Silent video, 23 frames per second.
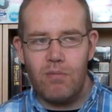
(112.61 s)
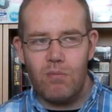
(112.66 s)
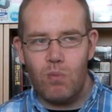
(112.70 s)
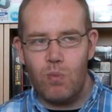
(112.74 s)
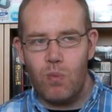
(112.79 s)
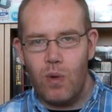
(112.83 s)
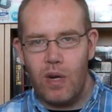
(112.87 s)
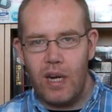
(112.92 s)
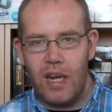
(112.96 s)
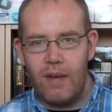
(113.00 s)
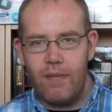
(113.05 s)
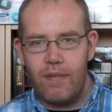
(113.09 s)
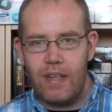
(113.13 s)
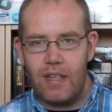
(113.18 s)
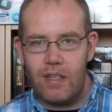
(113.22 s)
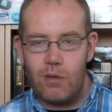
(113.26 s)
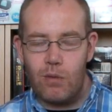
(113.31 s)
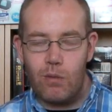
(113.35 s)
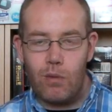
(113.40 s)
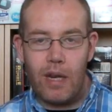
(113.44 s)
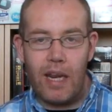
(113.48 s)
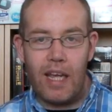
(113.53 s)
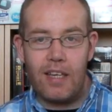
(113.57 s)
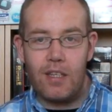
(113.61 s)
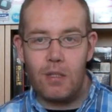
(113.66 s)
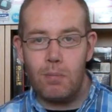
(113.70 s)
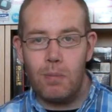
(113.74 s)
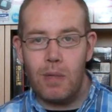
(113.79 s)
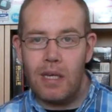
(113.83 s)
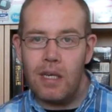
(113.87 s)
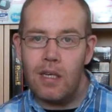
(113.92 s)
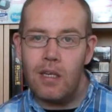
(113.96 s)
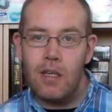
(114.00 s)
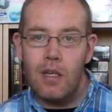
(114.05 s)
We left that to the last
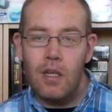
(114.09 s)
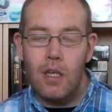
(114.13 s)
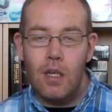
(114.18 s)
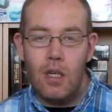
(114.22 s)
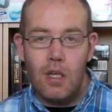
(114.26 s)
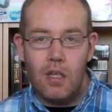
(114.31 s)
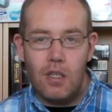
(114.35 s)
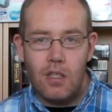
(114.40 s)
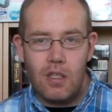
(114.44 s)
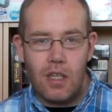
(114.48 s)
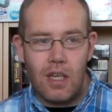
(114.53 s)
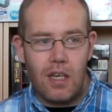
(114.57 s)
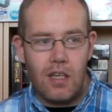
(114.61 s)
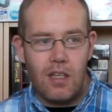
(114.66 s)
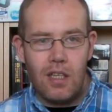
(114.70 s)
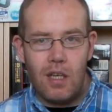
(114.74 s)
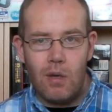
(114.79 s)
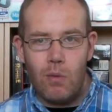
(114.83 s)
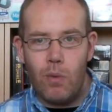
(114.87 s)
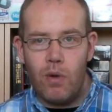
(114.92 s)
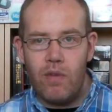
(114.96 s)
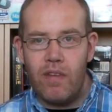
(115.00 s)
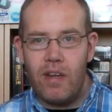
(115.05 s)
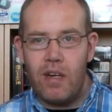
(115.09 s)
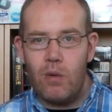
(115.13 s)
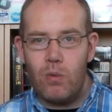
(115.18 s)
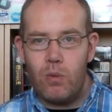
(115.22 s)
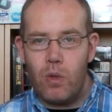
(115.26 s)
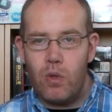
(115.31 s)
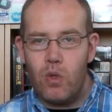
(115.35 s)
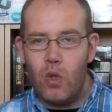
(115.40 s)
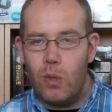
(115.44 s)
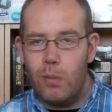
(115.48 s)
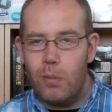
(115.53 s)
bit, so you know, went round all
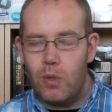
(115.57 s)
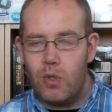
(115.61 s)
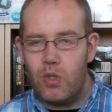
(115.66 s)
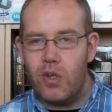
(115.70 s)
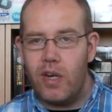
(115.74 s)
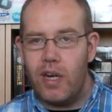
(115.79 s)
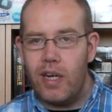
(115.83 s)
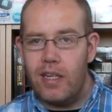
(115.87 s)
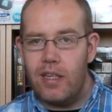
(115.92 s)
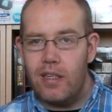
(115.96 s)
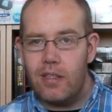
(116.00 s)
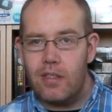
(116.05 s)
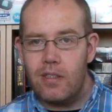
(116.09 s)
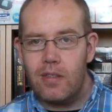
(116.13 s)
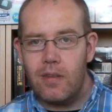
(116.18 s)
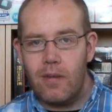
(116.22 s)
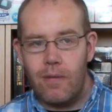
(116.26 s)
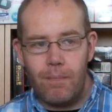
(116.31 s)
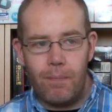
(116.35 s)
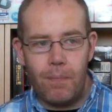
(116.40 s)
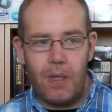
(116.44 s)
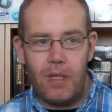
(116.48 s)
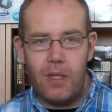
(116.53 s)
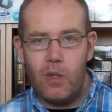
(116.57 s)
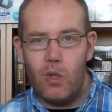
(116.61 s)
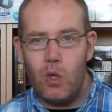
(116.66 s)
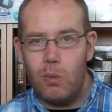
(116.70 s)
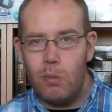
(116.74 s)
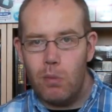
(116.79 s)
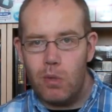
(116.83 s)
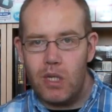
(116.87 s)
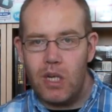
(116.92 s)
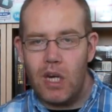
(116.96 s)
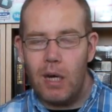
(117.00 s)
the normal traders and the
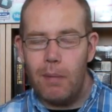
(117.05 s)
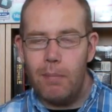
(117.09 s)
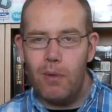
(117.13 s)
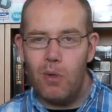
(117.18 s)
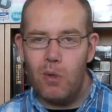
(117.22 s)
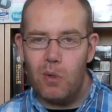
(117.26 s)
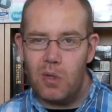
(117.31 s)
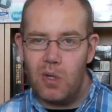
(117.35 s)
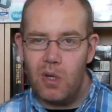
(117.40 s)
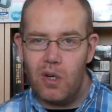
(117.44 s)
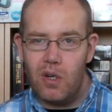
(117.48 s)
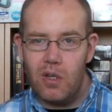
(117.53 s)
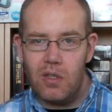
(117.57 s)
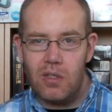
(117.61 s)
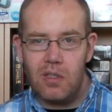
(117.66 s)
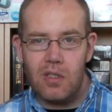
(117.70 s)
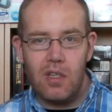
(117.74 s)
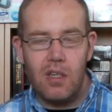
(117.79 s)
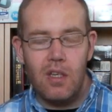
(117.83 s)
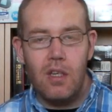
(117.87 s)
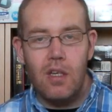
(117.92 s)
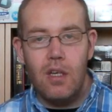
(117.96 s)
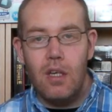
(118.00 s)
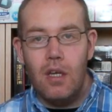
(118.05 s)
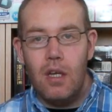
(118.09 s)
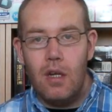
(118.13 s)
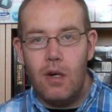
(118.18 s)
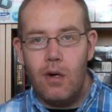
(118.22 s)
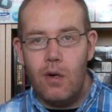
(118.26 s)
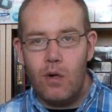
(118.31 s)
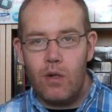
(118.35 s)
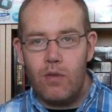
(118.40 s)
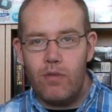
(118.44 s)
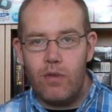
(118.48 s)
normal car boot guys,
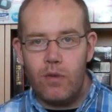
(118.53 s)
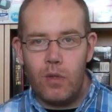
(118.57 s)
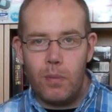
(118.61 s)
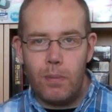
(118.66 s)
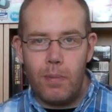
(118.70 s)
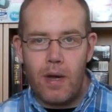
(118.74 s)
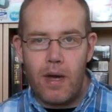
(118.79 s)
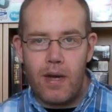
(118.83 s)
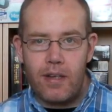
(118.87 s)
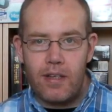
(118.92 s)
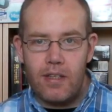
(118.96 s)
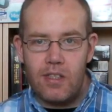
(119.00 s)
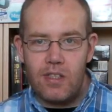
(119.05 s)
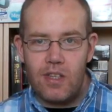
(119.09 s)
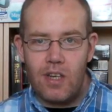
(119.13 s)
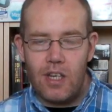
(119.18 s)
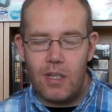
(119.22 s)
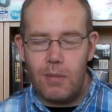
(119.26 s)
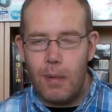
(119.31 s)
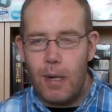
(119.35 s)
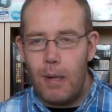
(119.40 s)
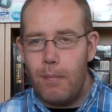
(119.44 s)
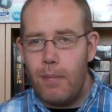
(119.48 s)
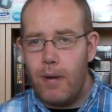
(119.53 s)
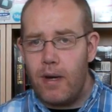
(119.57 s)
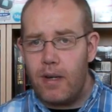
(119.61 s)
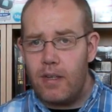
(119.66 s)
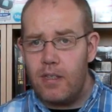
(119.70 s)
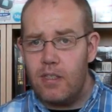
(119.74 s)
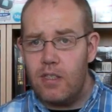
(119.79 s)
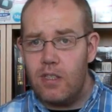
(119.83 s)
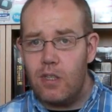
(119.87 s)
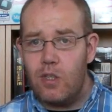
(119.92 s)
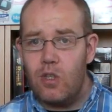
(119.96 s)
looked for all the bargains, got as many
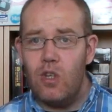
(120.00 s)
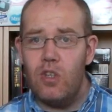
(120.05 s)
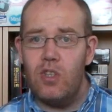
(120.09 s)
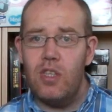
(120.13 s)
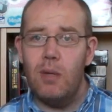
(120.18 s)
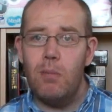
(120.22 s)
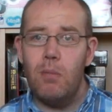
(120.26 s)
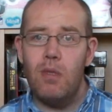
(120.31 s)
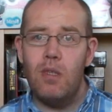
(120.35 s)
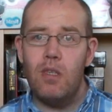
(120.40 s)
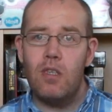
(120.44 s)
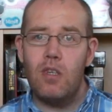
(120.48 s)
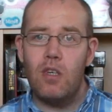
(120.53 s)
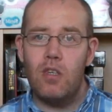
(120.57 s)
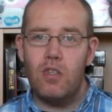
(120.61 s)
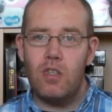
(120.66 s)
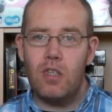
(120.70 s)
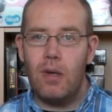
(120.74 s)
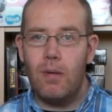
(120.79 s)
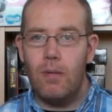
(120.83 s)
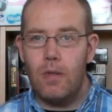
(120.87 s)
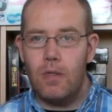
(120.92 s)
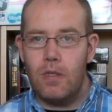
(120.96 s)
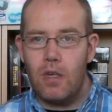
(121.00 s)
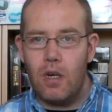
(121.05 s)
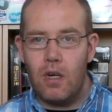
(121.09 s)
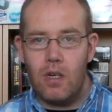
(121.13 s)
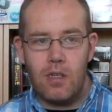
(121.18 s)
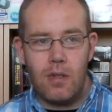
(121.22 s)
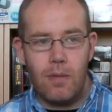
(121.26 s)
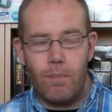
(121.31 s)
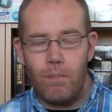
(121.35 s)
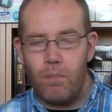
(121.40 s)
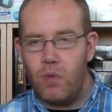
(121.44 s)
bargains as I could, then we decided to go inside,
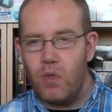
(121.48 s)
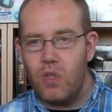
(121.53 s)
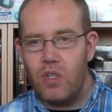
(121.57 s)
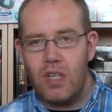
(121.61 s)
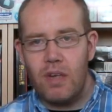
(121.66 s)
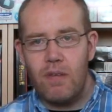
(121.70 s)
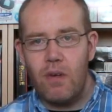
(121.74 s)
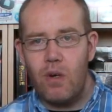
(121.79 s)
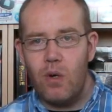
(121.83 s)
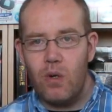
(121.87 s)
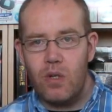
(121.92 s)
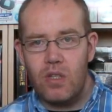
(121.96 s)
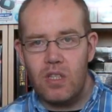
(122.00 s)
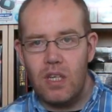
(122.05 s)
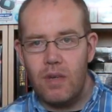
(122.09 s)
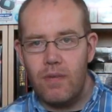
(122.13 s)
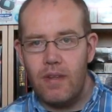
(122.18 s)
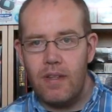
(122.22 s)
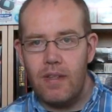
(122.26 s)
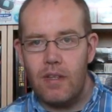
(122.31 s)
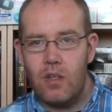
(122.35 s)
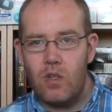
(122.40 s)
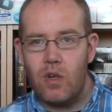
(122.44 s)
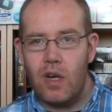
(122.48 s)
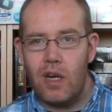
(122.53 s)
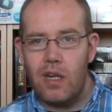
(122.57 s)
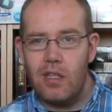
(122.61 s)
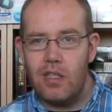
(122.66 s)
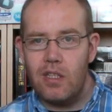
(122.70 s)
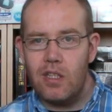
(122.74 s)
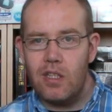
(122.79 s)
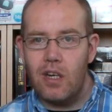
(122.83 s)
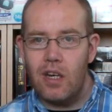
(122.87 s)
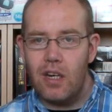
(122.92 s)
just have a look, see if any of the traders
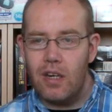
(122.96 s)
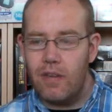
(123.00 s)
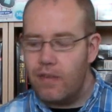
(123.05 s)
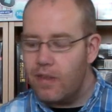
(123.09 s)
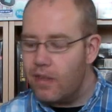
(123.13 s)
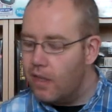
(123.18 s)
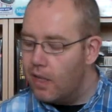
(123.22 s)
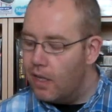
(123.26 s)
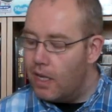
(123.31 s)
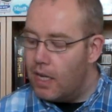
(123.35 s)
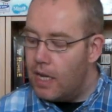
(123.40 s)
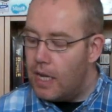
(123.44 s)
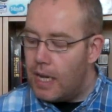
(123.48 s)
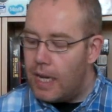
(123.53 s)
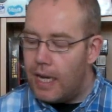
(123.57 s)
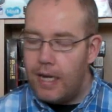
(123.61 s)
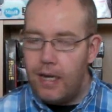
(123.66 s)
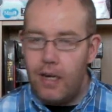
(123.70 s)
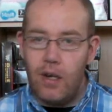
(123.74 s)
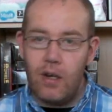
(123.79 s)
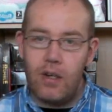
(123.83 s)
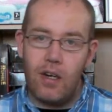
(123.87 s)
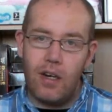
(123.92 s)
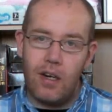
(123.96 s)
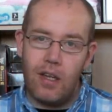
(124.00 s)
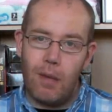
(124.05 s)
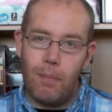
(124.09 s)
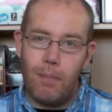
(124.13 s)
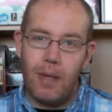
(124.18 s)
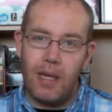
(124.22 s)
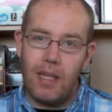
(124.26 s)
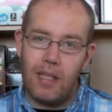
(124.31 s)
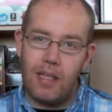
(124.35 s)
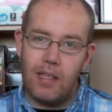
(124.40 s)
anything, and luckily I
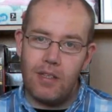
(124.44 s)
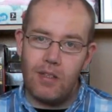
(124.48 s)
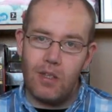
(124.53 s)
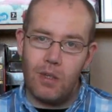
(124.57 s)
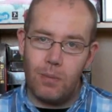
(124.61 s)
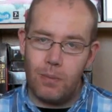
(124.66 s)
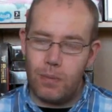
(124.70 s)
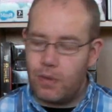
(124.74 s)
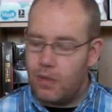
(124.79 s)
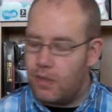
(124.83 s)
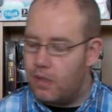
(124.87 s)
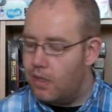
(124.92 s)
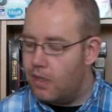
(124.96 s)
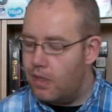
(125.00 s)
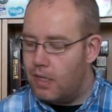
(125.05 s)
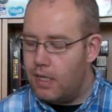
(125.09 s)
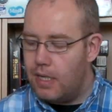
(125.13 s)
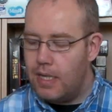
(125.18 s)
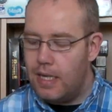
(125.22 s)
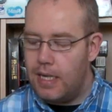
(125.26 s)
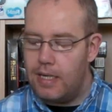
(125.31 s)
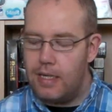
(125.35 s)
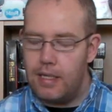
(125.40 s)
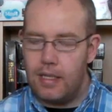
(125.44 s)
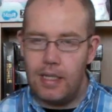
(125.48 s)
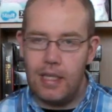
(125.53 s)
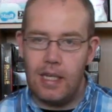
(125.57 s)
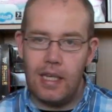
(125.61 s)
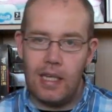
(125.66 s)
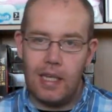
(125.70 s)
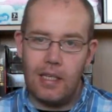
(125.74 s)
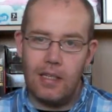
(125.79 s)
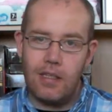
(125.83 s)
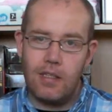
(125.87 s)
picked this up, and it
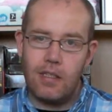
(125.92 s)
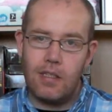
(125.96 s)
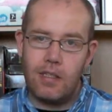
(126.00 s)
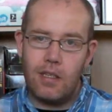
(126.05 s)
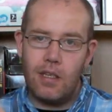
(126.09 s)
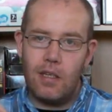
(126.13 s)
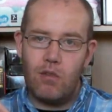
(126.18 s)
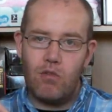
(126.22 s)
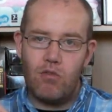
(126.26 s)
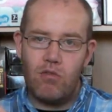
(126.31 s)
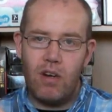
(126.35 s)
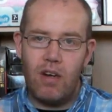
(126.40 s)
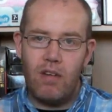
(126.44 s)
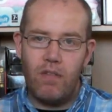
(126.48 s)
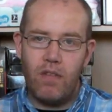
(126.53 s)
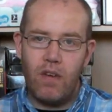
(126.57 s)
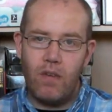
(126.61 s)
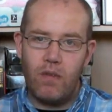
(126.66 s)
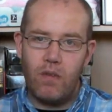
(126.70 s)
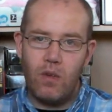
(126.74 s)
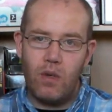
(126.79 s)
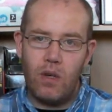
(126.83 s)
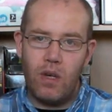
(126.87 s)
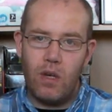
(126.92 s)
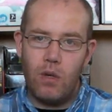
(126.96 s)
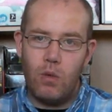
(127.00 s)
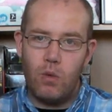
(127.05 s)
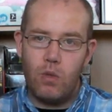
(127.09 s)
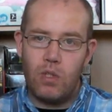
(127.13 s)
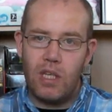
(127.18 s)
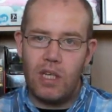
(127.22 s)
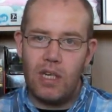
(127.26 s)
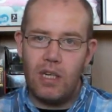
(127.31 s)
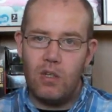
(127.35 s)
is Grand Theft Auto
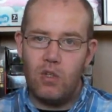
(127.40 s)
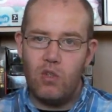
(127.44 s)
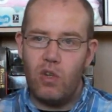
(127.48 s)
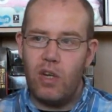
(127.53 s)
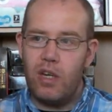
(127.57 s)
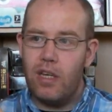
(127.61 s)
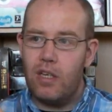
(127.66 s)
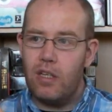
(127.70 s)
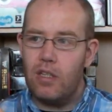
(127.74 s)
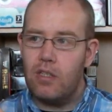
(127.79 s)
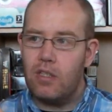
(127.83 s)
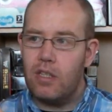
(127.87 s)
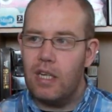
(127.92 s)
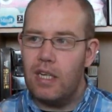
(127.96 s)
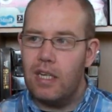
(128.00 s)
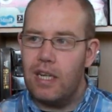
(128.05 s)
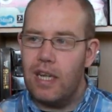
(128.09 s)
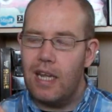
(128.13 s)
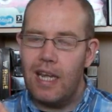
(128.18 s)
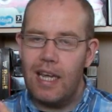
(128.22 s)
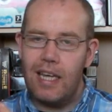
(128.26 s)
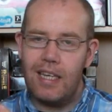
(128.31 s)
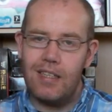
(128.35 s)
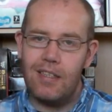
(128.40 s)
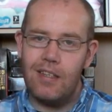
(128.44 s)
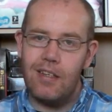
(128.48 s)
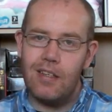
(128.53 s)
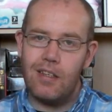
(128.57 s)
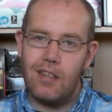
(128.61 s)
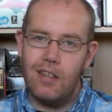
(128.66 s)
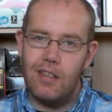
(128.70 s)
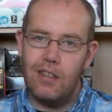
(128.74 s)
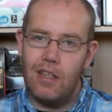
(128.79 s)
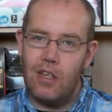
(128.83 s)
San Andreas in
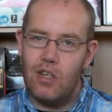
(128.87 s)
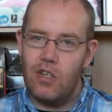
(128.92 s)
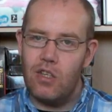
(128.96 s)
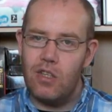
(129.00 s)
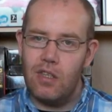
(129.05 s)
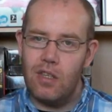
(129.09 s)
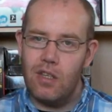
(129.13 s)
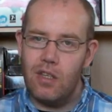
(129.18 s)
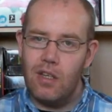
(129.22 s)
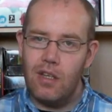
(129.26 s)
excellent condition,